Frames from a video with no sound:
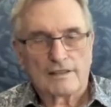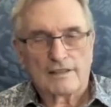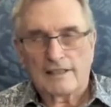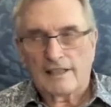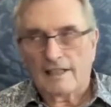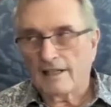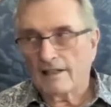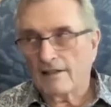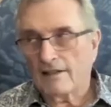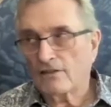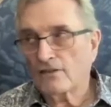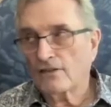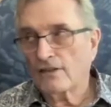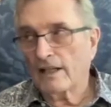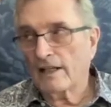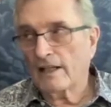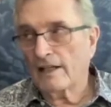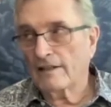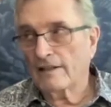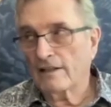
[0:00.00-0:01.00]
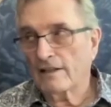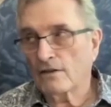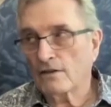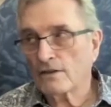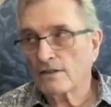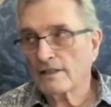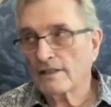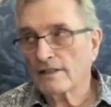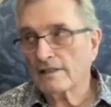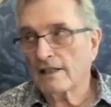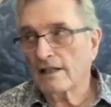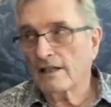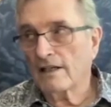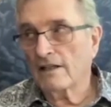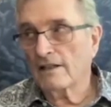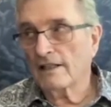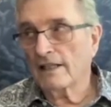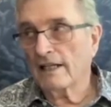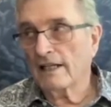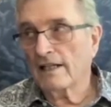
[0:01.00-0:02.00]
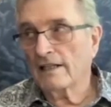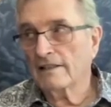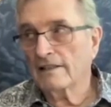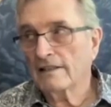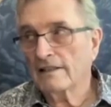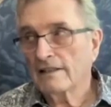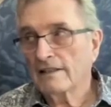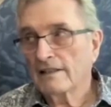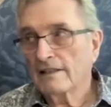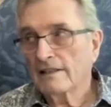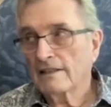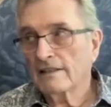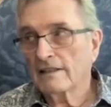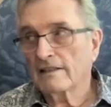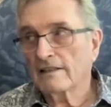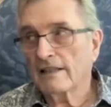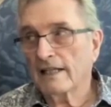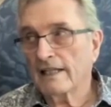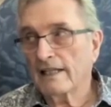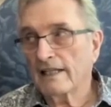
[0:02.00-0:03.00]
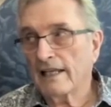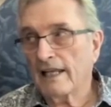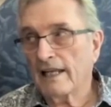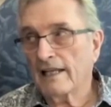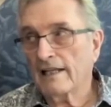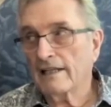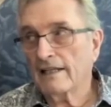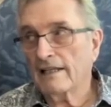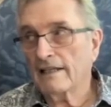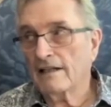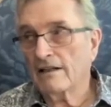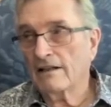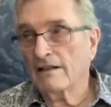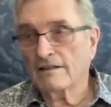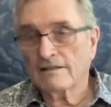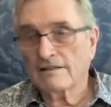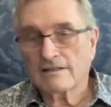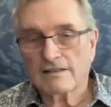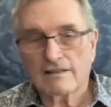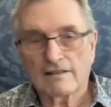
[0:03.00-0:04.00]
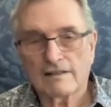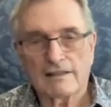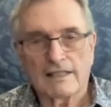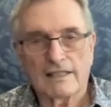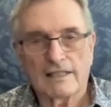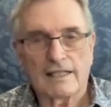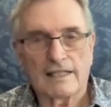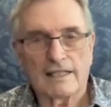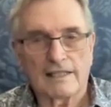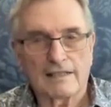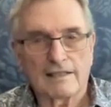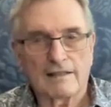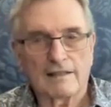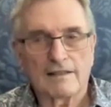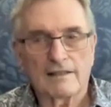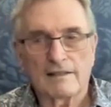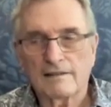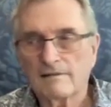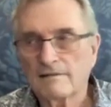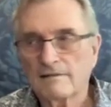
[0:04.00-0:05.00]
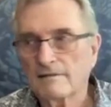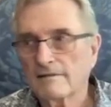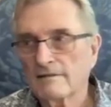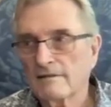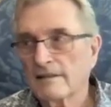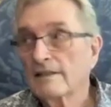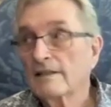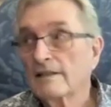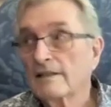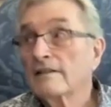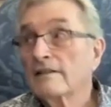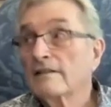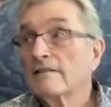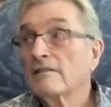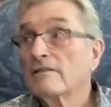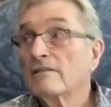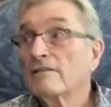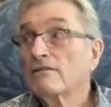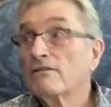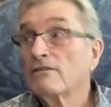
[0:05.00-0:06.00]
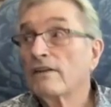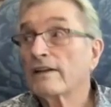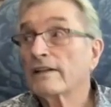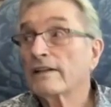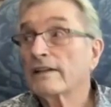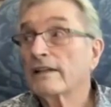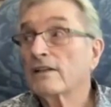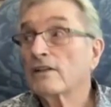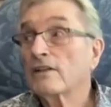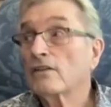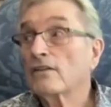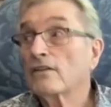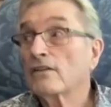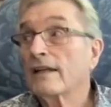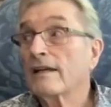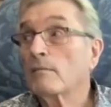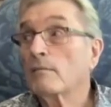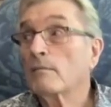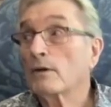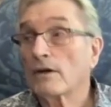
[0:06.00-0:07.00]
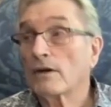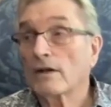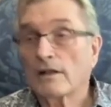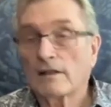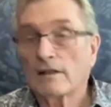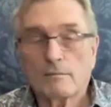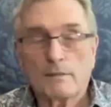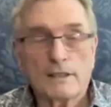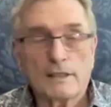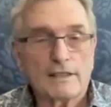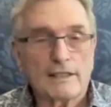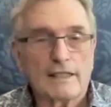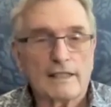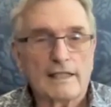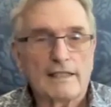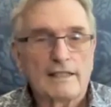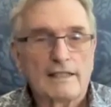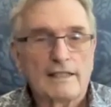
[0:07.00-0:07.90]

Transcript: And I noticed that they all had the glad handing on Sunday and the fucking your neighbor on Monday